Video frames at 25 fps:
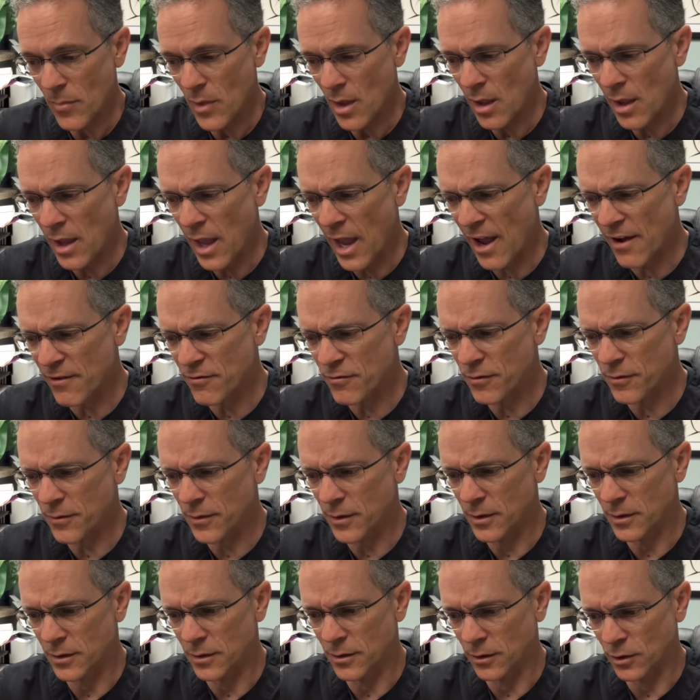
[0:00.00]
have
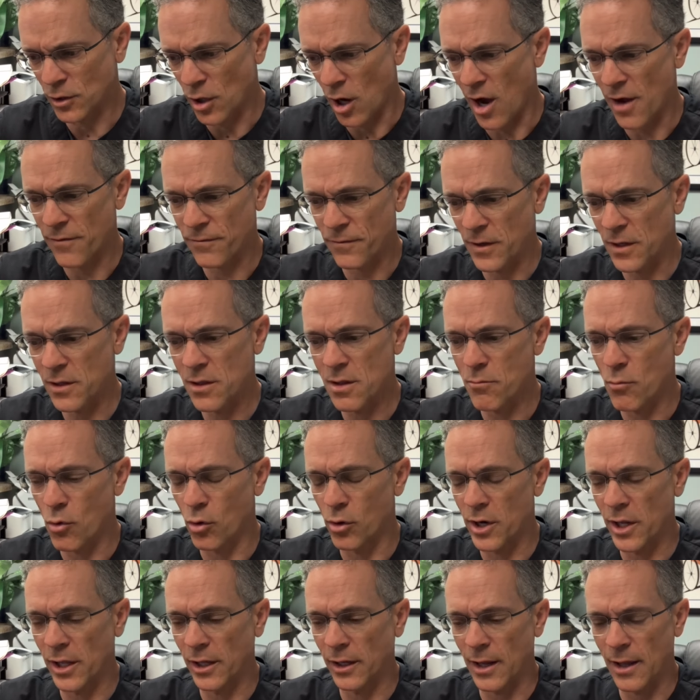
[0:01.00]
coffee in the
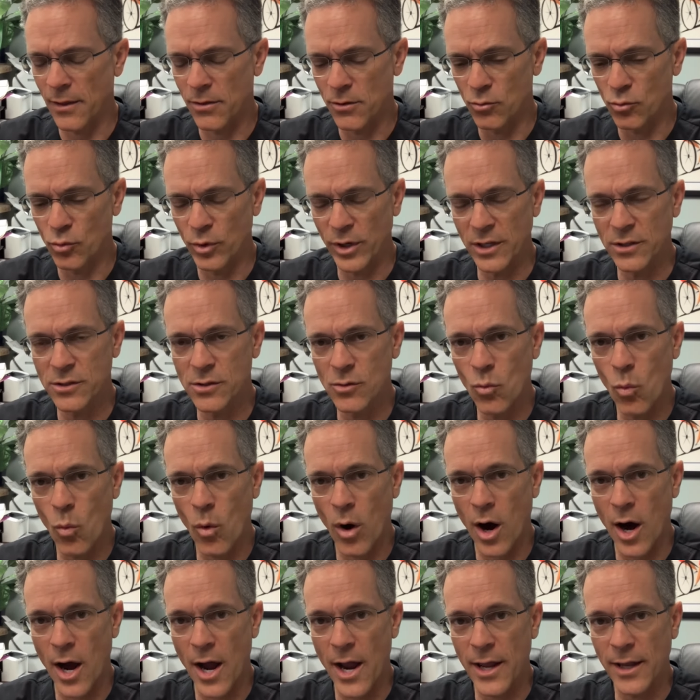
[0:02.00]
morning. And the reason
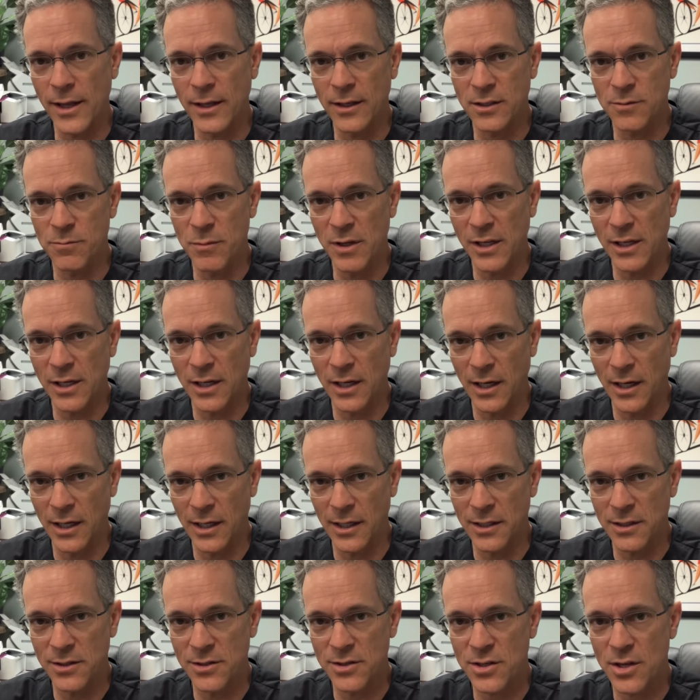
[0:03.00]
why is
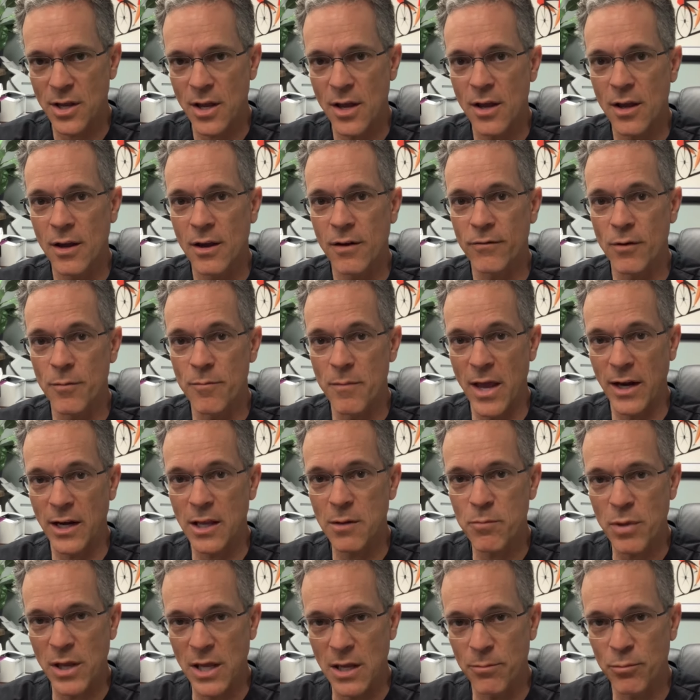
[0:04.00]
because for many
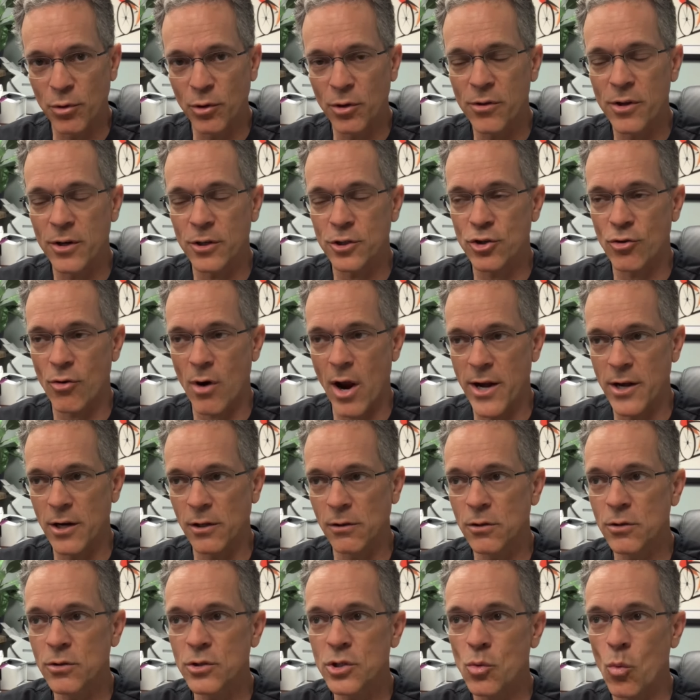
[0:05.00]
people, they're trying to
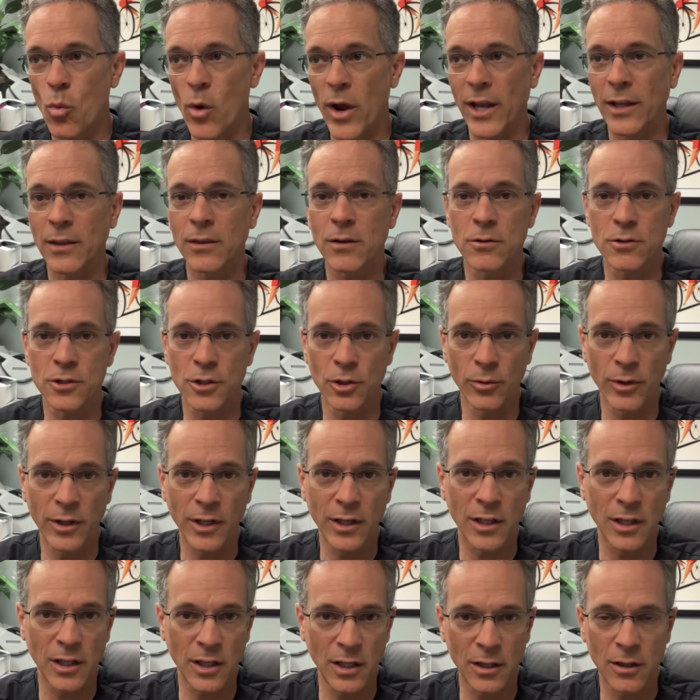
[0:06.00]
lose weight. They're doing
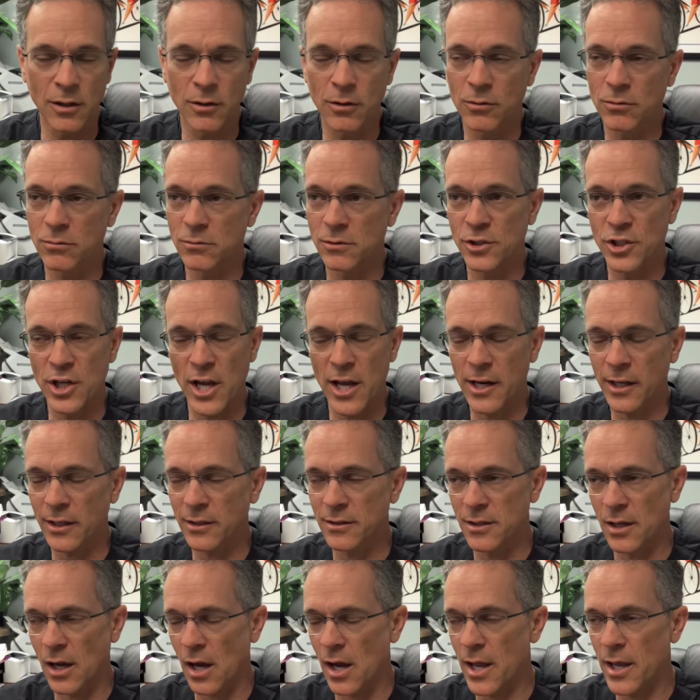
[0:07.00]
a
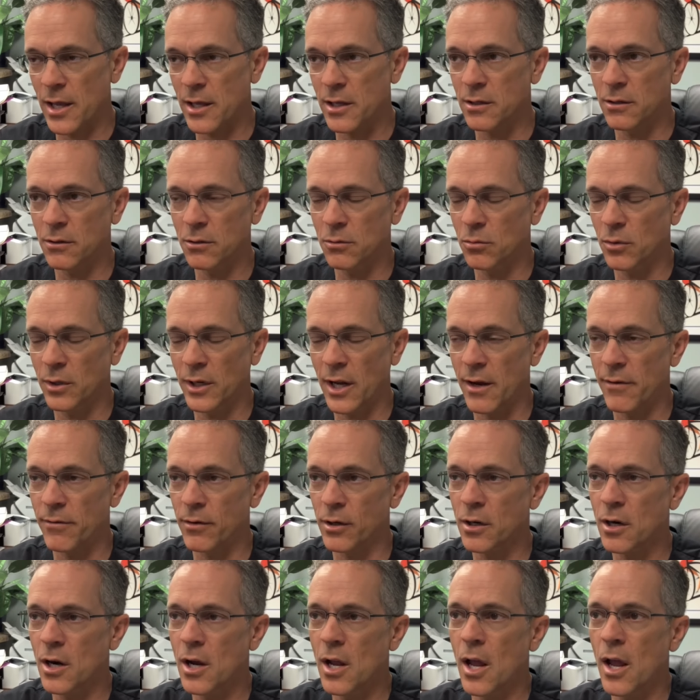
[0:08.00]
ketogenic diet or
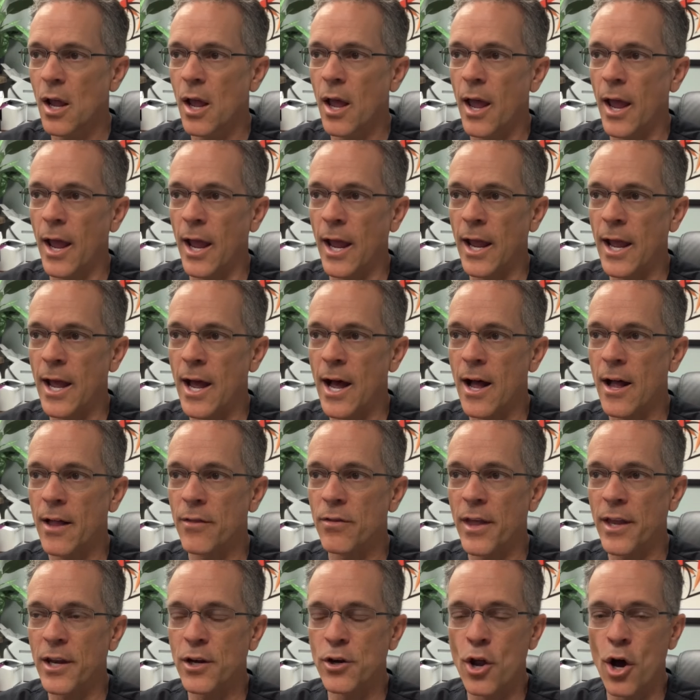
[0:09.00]
whatever. And
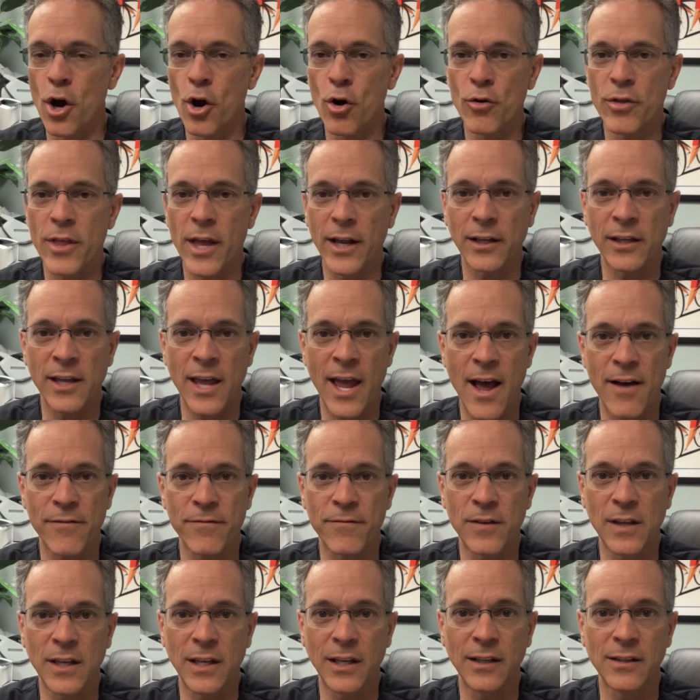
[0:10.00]
they know that
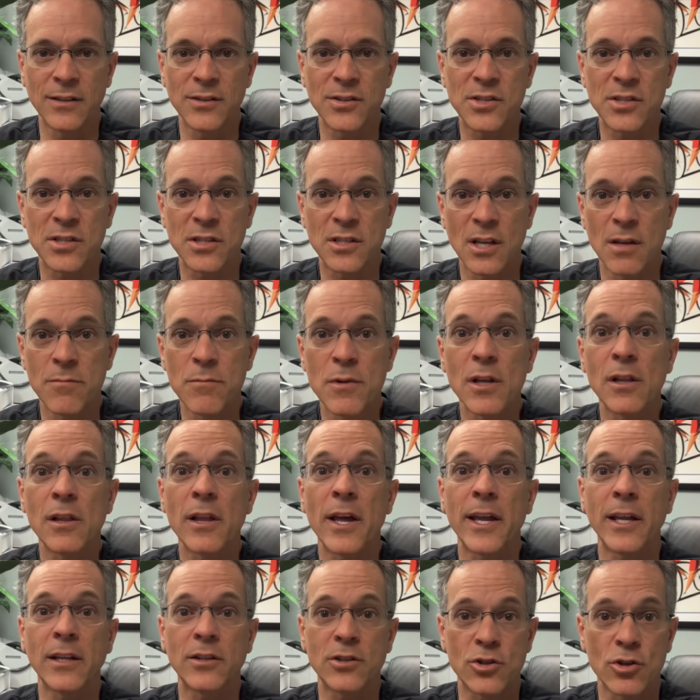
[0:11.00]
caffeine
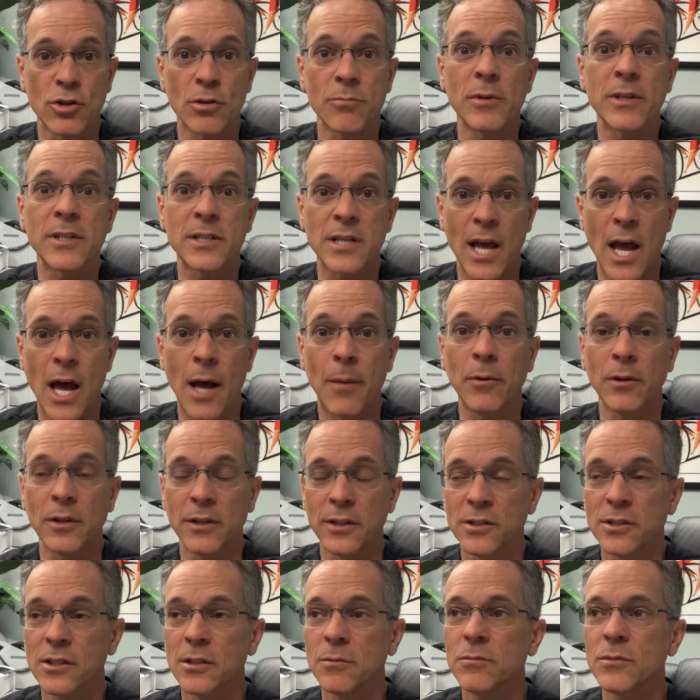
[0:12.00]
stimulates your
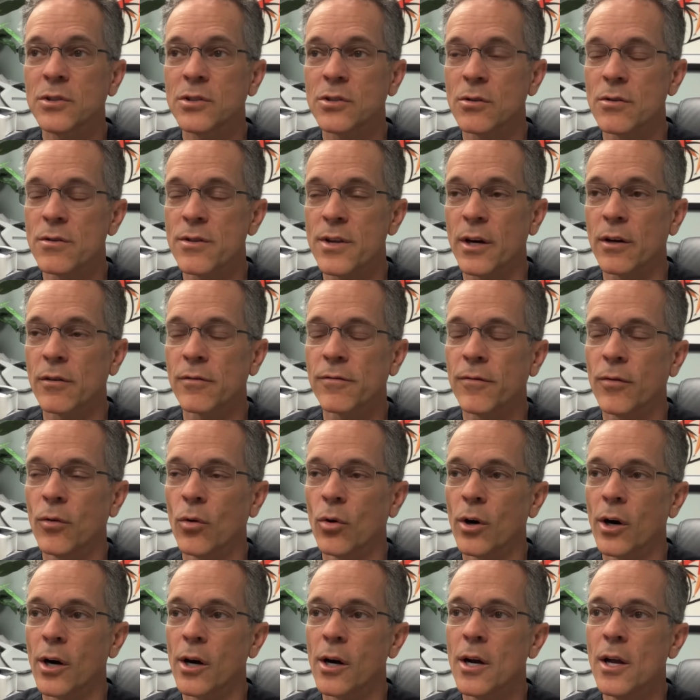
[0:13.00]
metabolism. So
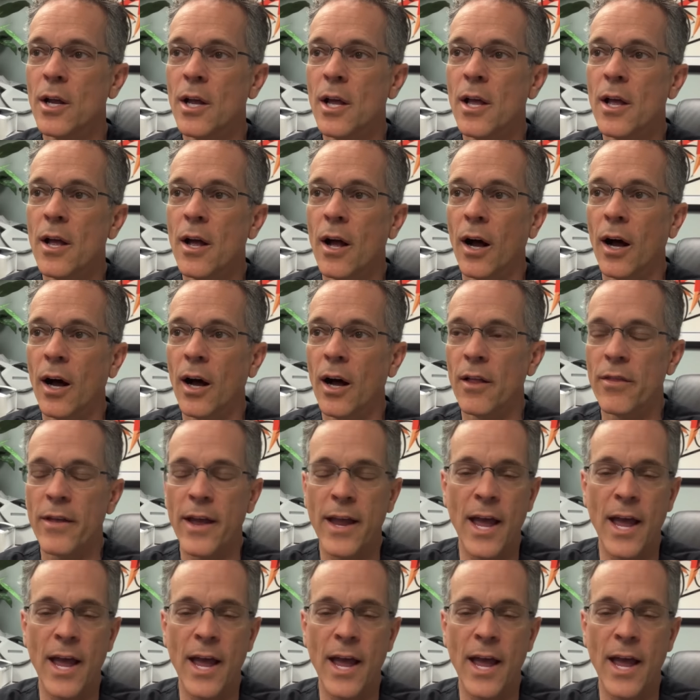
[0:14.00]
therefore, they